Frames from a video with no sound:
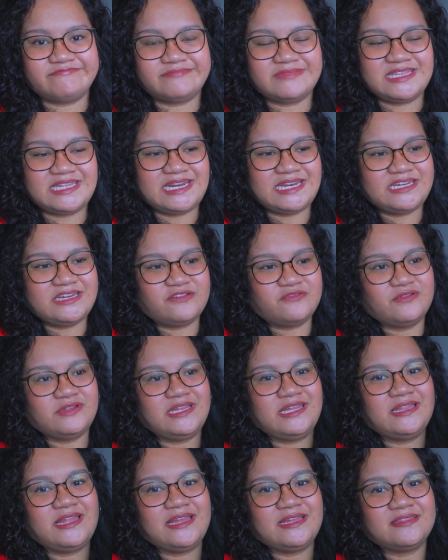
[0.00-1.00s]
that I didn't
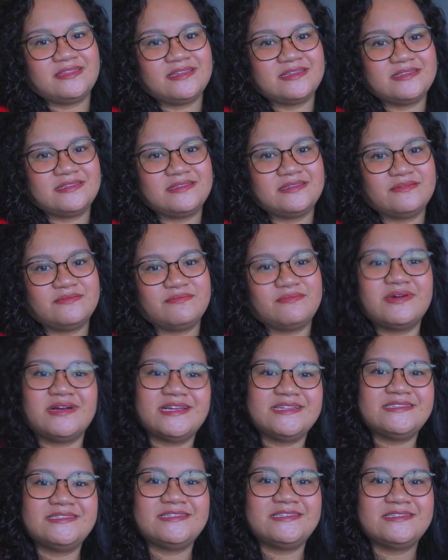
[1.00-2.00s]
really like this.
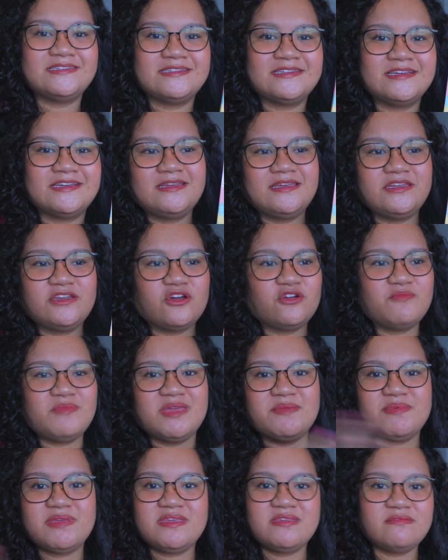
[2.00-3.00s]
But, you know,
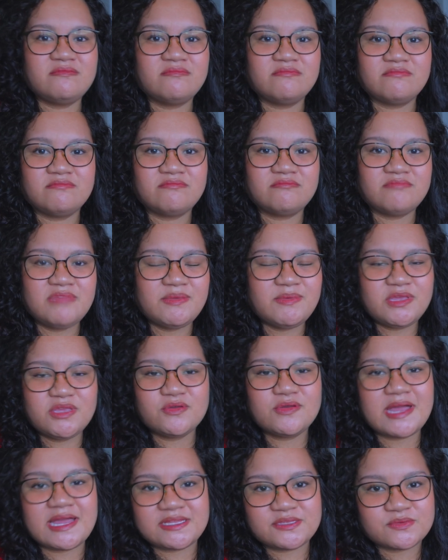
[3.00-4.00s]
maybe you
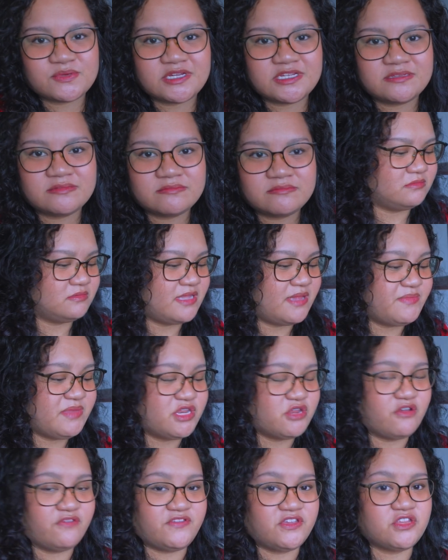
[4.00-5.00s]
guys would. Let me
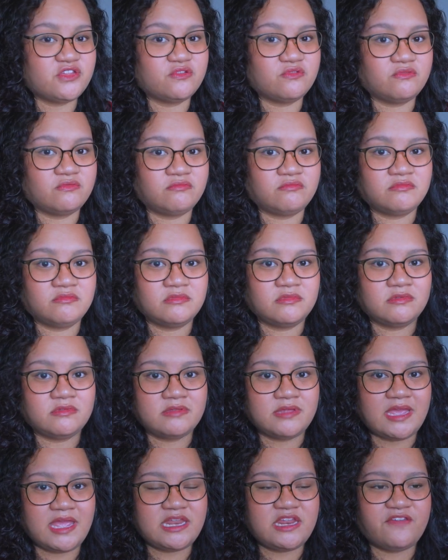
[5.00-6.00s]
know if you do.
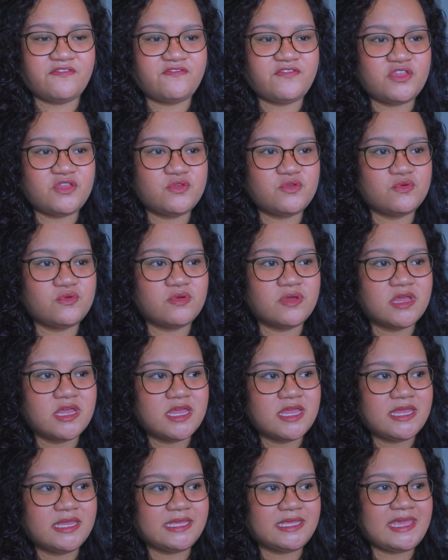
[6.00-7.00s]
And if you
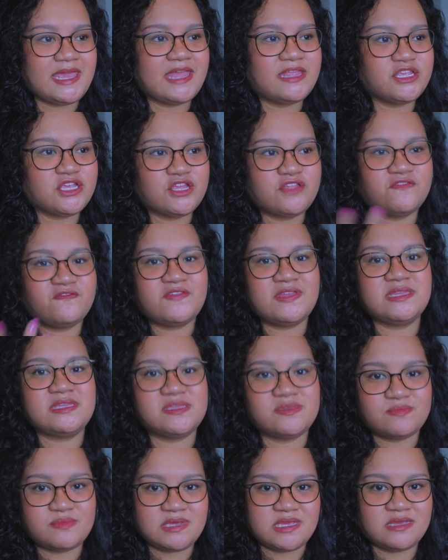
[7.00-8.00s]
can
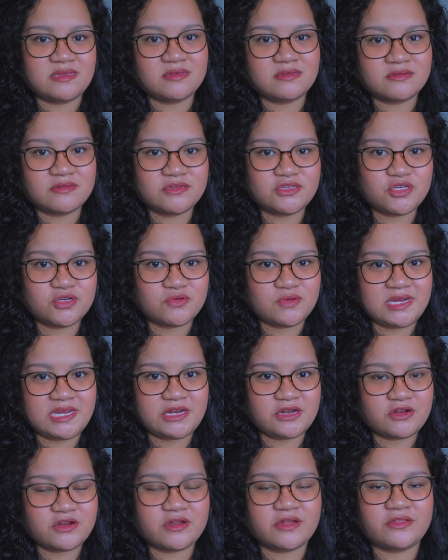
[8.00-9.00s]
convince me to read
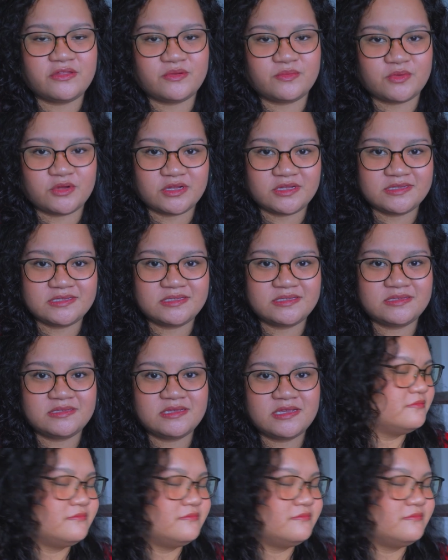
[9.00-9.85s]
her other books.